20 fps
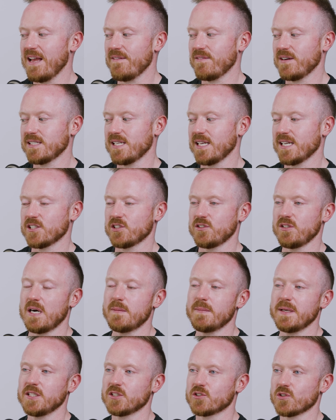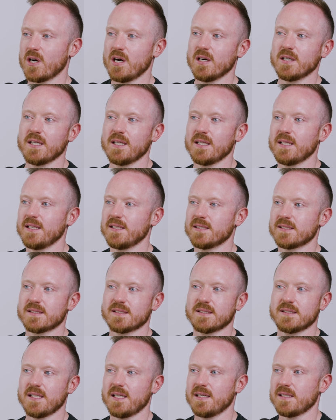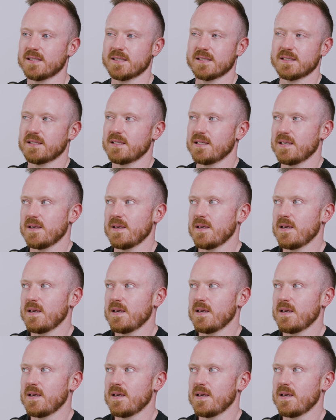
If I take a numbing drug, it's